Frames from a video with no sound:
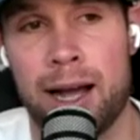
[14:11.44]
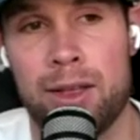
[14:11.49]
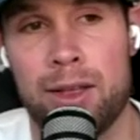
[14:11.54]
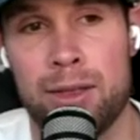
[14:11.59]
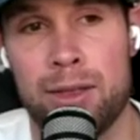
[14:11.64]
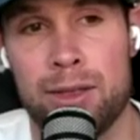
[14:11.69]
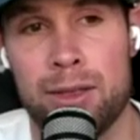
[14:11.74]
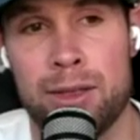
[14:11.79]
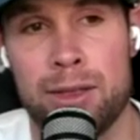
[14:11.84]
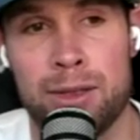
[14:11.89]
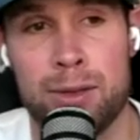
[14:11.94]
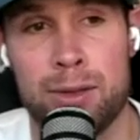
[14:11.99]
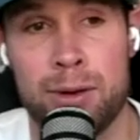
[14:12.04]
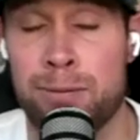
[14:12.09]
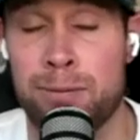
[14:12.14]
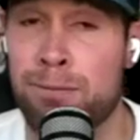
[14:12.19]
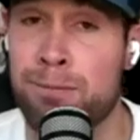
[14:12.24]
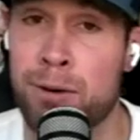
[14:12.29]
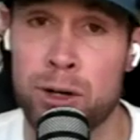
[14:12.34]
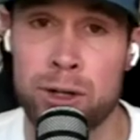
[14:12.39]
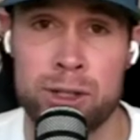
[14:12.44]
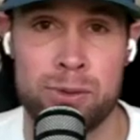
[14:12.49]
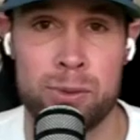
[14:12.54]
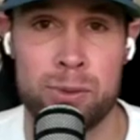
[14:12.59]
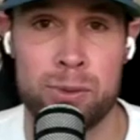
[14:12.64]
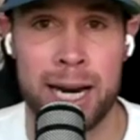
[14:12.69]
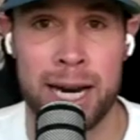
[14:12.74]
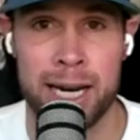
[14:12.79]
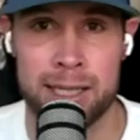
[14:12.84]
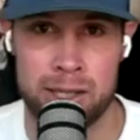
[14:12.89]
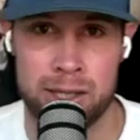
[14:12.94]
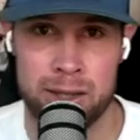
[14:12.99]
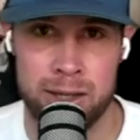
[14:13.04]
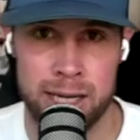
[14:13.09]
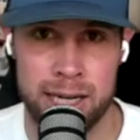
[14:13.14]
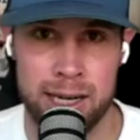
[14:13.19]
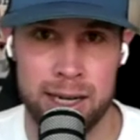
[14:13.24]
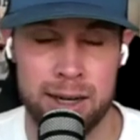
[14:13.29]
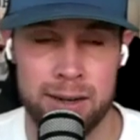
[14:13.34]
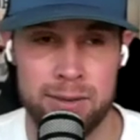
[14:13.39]
the, first reaction that
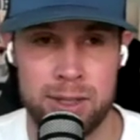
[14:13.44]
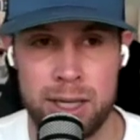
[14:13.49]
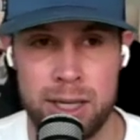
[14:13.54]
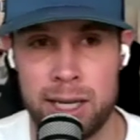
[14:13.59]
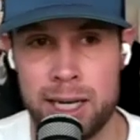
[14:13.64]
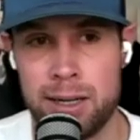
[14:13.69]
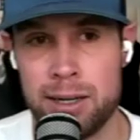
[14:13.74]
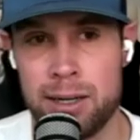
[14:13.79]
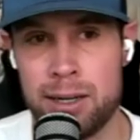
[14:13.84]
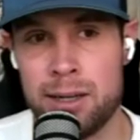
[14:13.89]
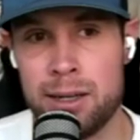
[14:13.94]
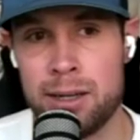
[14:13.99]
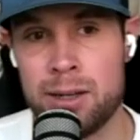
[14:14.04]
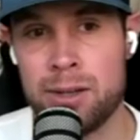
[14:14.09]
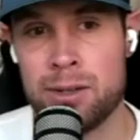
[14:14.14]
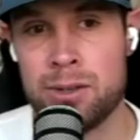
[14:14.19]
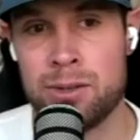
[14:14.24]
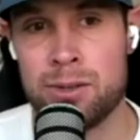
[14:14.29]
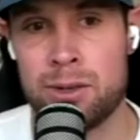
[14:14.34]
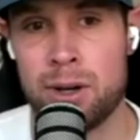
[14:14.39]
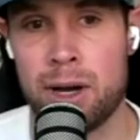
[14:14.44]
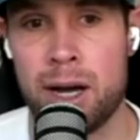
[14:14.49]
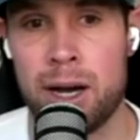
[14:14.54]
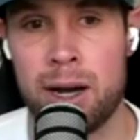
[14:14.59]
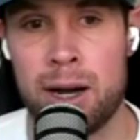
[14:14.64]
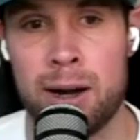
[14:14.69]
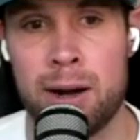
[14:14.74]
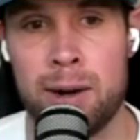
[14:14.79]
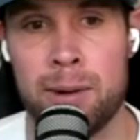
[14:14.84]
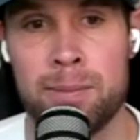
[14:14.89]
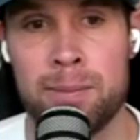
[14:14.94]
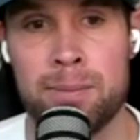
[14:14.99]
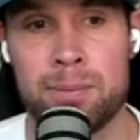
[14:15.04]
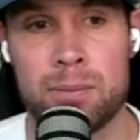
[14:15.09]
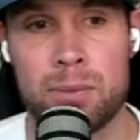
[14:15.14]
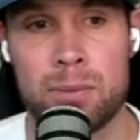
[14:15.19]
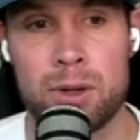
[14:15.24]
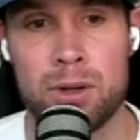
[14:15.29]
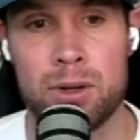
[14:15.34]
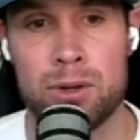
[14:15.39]
I have to that is um,
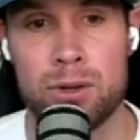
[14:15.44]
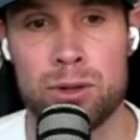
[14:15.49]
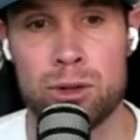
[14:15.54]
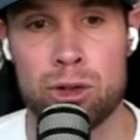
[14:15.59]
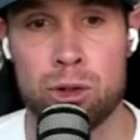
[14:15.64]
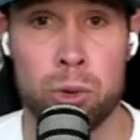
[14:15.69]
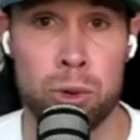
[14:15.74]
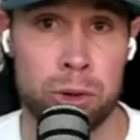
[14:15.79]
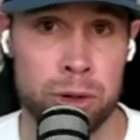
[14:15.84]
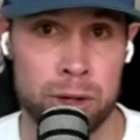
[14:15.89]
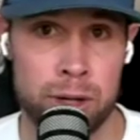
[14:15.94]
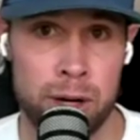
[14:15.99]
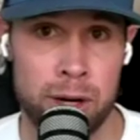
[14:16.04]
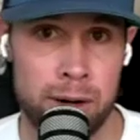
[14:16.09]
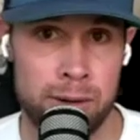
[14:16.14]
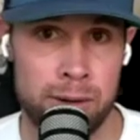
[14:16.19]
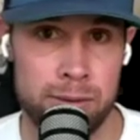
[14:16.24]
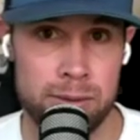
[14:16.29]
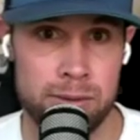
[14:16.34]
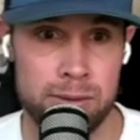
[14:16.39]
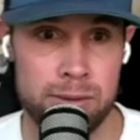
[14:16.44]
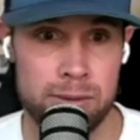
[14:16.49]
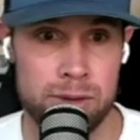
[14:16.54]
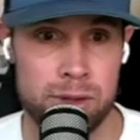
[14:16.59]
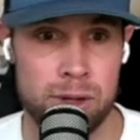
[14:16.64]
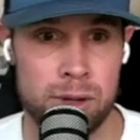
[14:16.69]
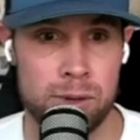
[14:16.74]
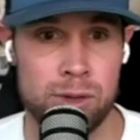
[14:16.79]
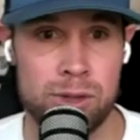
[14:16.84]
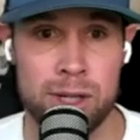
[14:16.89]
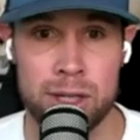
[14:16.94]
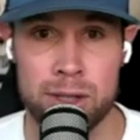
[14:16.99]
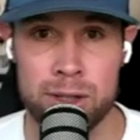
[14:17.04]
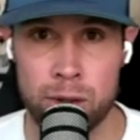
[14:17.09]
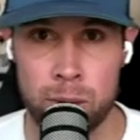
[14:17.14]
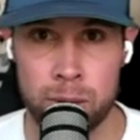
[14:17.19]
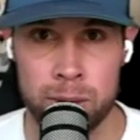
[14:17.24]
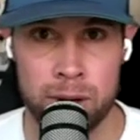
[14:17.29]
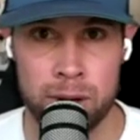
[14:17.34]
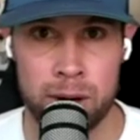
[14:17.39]
shorter golf. So six
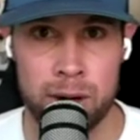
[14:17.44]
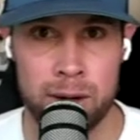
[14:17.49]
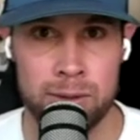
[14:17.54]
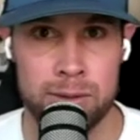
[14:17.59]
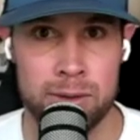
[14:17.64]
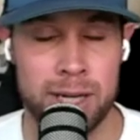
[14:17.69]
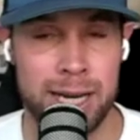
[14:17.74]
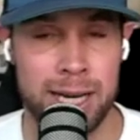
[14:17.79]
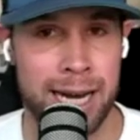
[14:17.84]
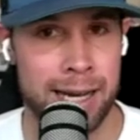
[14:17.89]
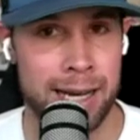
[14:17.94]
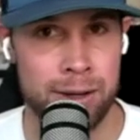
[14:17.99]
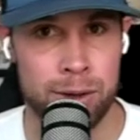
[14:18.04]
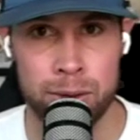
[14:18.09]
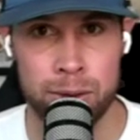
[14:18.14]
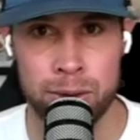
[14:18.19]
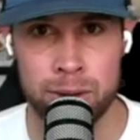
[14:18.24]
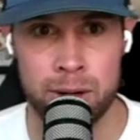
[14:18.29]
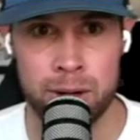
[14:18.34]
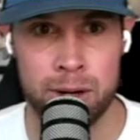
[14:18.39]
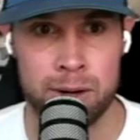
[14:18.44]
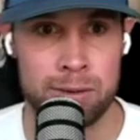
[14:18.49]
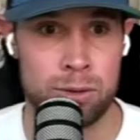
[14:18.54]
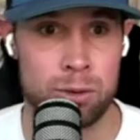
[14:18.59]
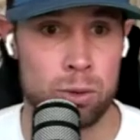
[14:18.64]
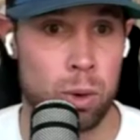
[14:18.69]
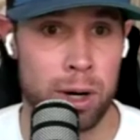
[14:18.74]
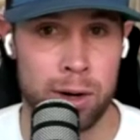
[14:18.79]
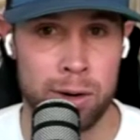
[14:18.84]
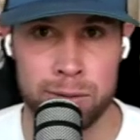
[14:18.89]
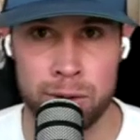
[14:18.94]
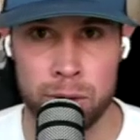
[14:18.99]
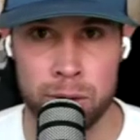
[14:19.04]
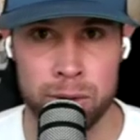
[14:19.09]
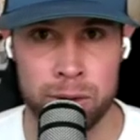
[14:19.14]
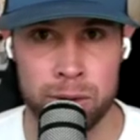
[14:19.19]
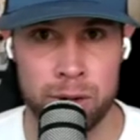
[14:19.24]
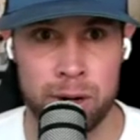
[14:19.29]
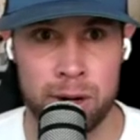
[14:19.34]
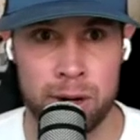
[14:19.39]
hole golf, nine hole golf, 12
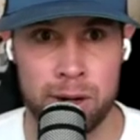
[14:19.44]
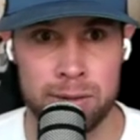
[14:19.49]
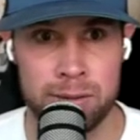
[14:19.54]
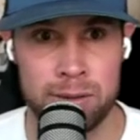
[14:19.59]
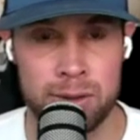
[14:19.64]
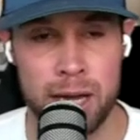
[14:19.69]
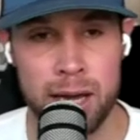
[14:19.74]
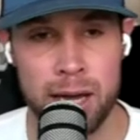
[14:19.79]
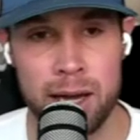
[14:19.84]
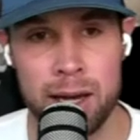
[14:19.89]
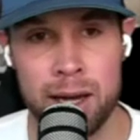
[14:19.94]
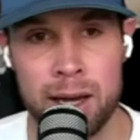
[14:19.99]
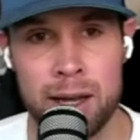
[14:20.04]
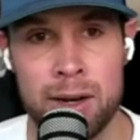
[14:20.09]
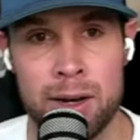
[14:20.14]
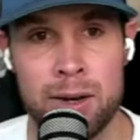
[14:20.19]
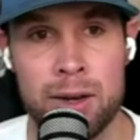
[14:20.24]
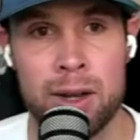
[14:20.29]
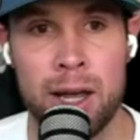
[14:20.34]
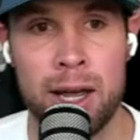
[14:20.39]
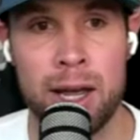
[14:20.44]
hole golf. And